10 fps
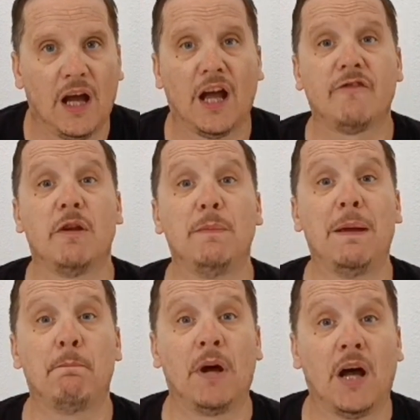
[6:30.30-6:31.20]
I
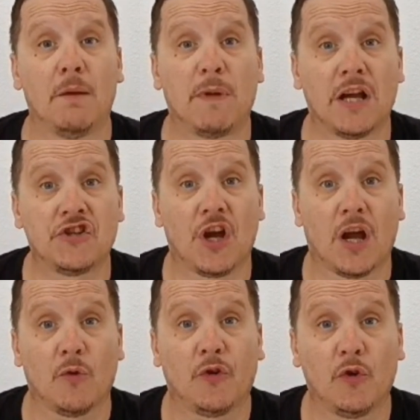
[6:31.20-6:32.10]
remember my
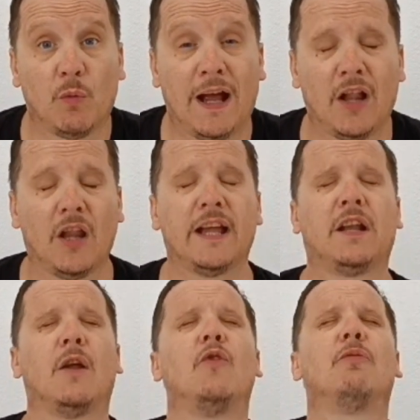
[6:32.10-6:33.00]
childhood well. I
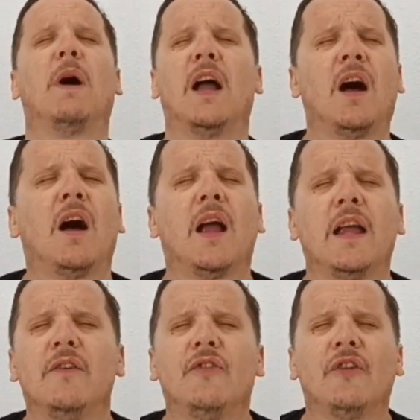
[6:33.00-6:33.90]
close my
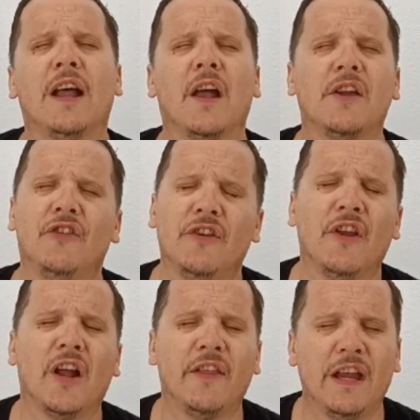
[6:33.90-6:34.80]
eyes and I sit
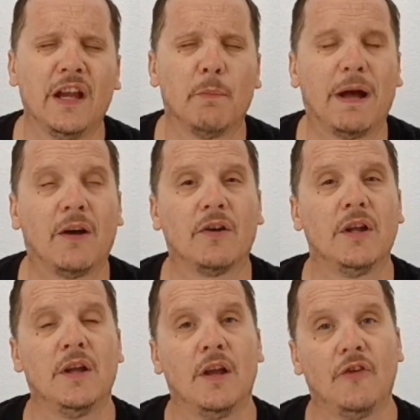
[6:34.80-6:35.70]
and I think about
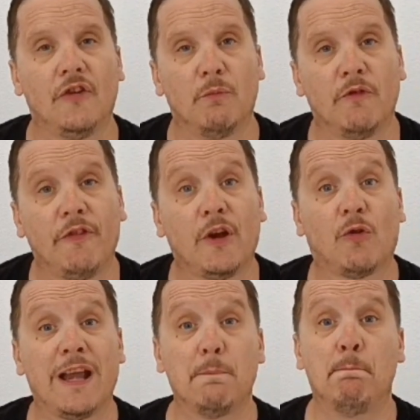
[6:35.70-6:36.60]
some of the
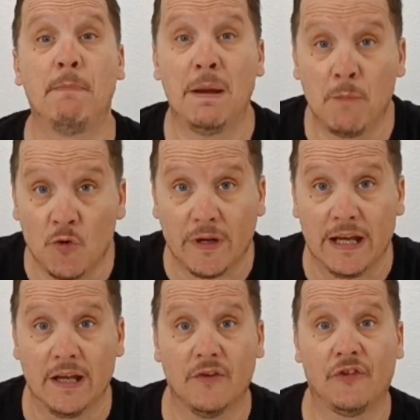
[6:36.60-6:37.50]
great
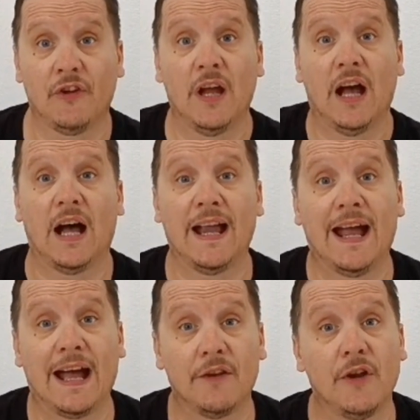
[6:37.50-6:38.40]
memories I
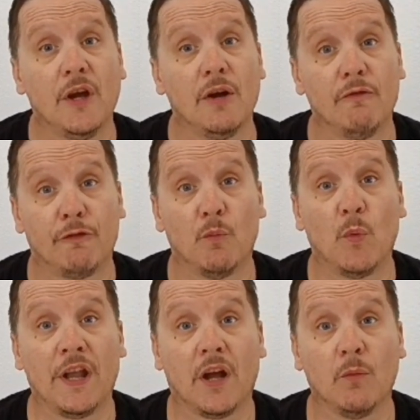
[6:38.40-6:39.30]
had from
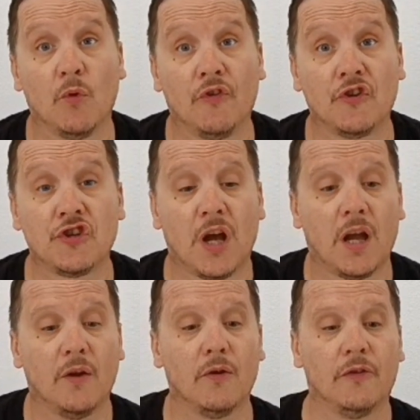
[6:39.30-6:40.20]
when I was a
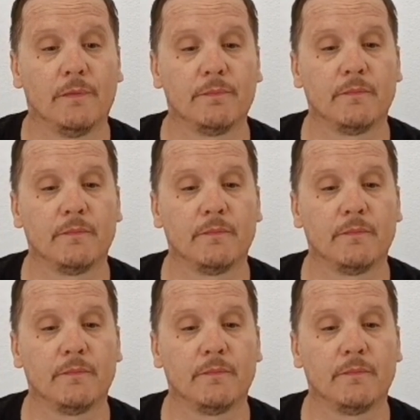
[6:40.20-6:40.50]
child.